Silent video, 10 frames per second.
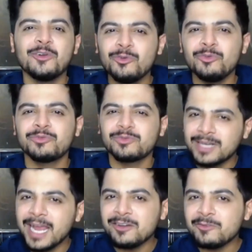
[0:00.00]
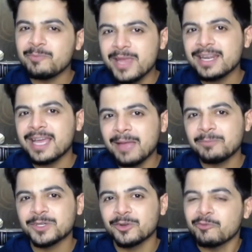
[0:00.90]
who've kind of made a
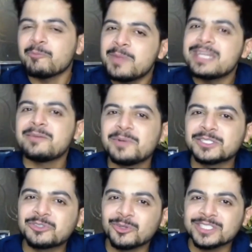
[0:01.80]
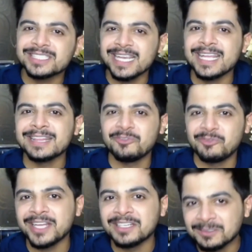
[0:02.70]
habit of meeting Perth Scorchers in the
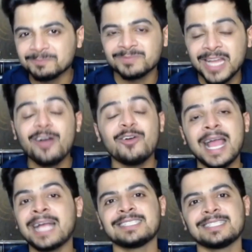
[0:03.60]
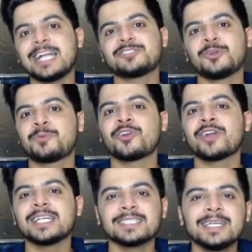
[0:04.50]
final. Now, as is natural
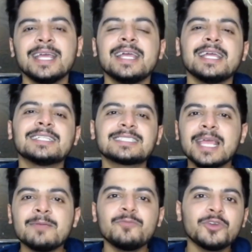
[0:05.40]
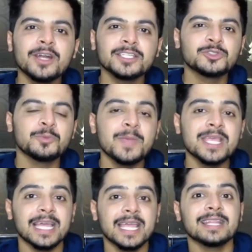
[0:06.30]
progression, it's time for us to
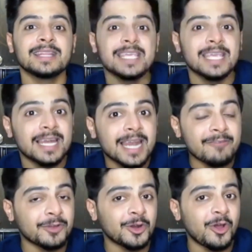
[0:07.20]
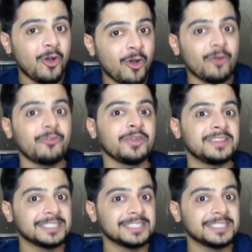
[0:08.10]
pick the eleven of the